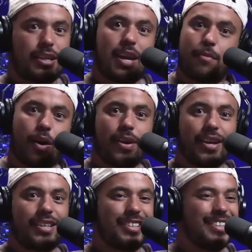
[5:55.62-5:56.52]
keep
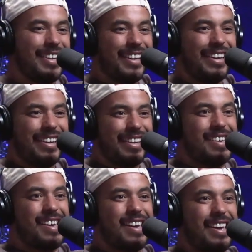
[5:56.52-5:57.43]
going.
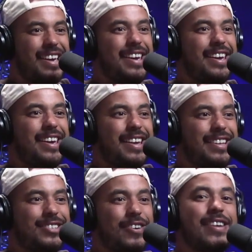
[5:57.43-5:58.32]

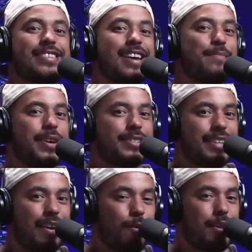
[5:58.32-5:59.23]
And it's crazy how much
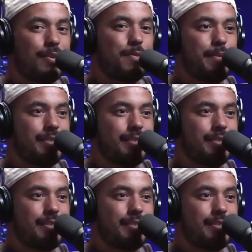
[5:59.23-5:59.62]
that one little